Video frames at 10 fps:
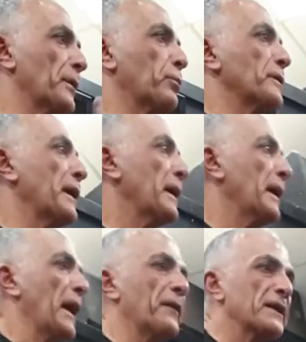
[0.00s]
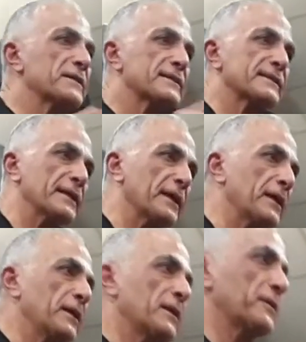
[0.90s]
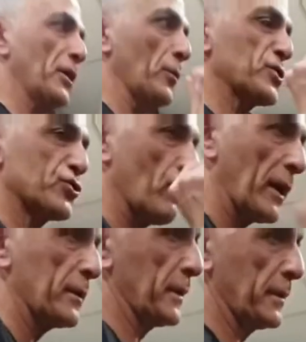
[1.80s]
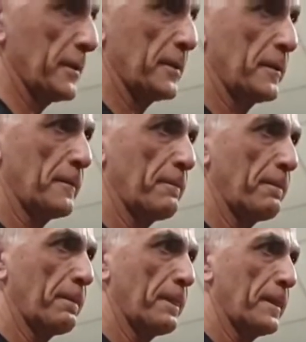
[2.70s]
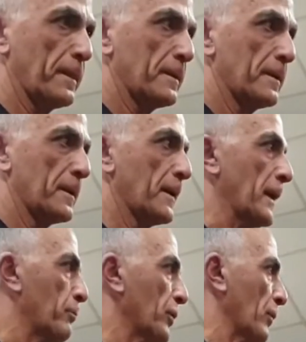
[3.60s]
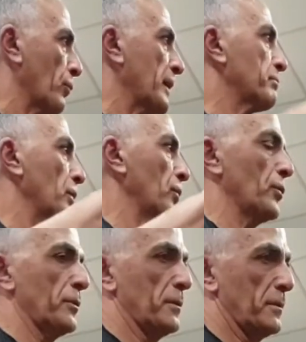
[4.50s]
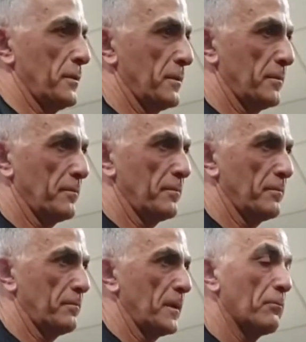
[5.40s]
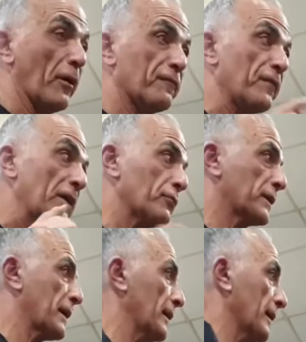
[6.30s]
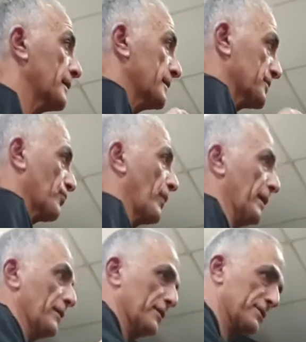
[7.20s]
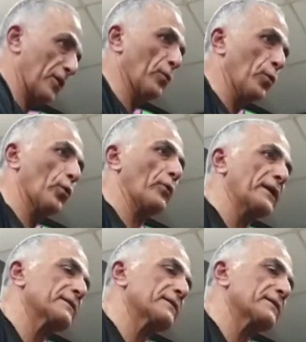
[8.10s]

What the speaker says: put it, and they seen that I was struggling. And they put a red balloon. My favourite colour is red, so I wore red